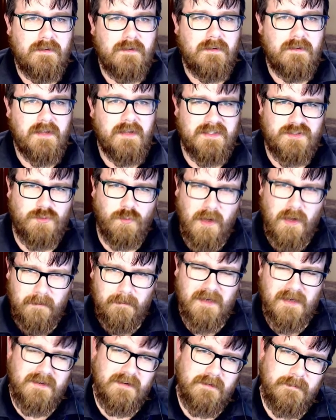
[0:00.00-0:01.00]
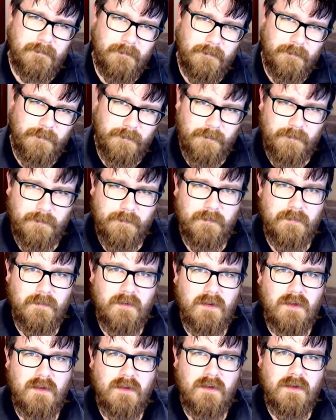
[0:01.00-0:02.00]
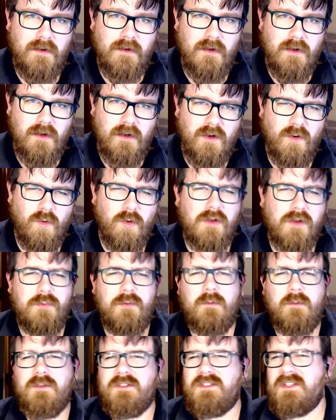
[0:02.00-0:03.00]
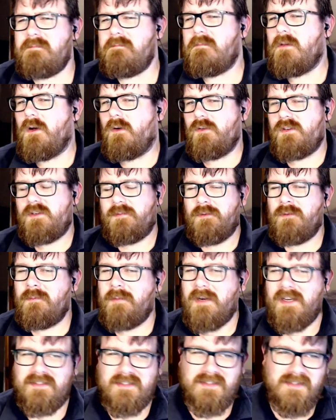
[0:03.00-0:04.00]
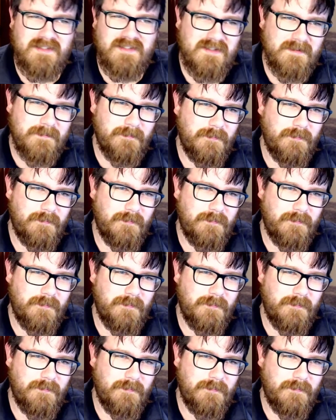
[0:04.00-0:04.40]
that's one button. What if we wanted multiple buttons?